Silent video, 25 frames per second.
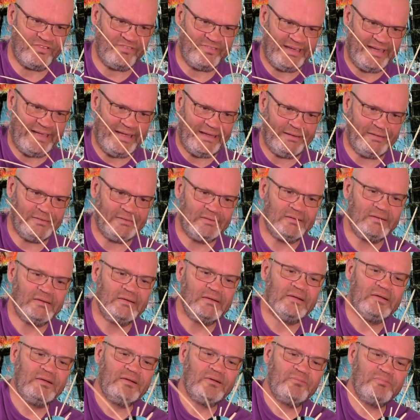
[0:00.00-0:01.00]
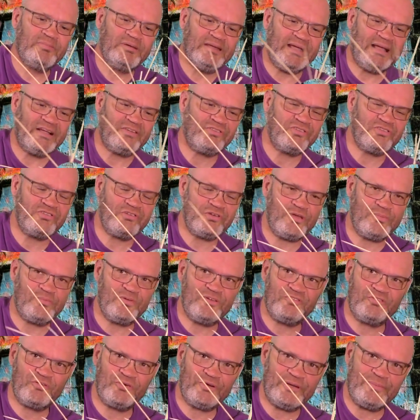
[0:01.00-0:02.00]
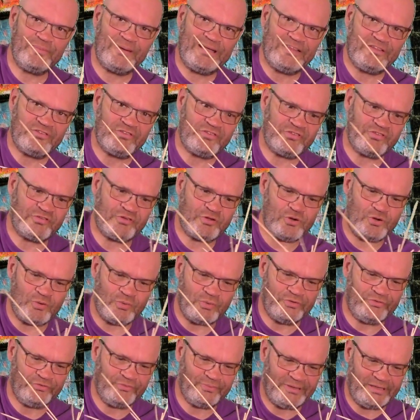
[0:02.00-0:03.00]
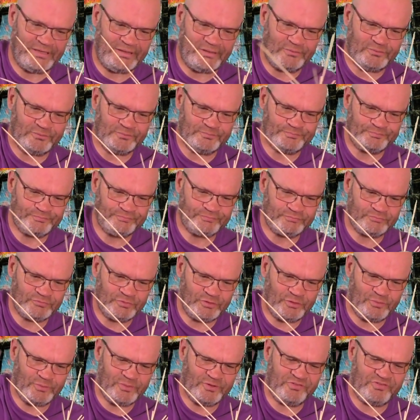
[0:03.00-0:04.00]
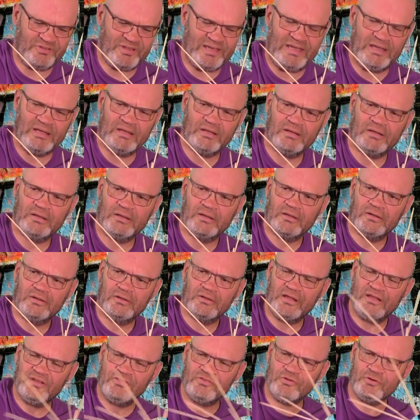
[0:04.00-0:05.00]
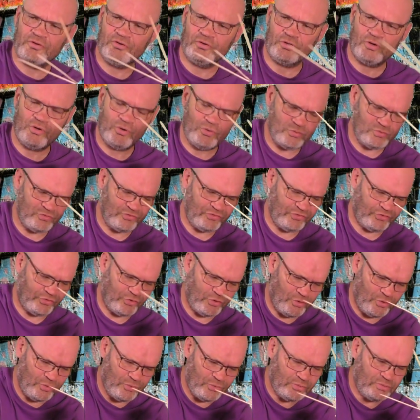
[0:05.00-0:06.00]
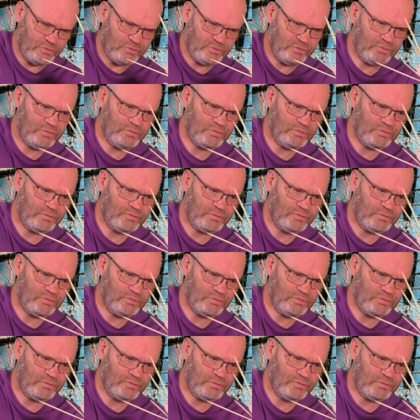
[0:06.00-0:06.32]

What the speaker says: of it. But he had to do it before he went to school as well. Or was it? It's not called school.